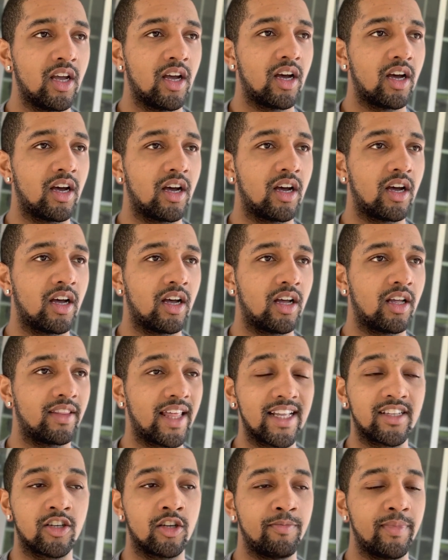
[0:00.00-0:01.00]

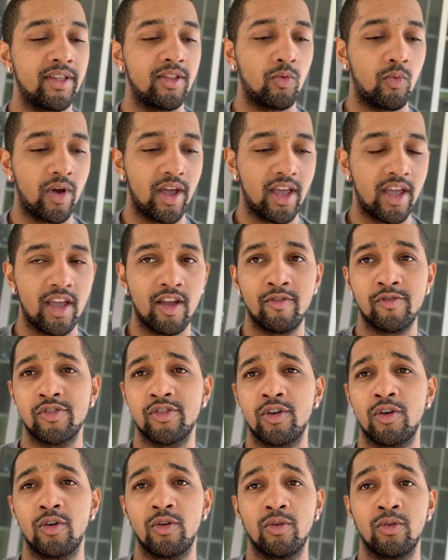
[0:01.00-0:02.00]
That's gonna be the wave.
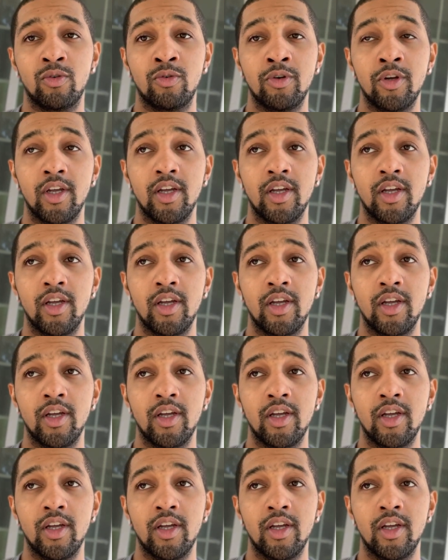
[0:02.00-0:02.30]
So